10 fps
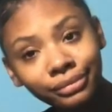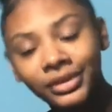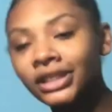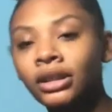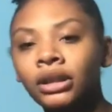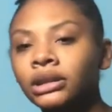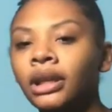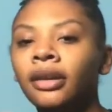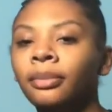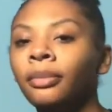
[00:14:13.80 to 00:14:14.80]
this girl
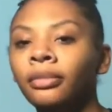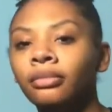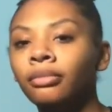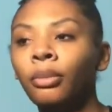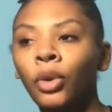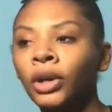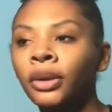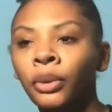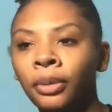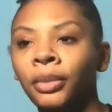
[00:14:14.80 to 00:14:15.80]
saying more
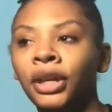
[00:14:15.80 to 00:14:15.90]
than one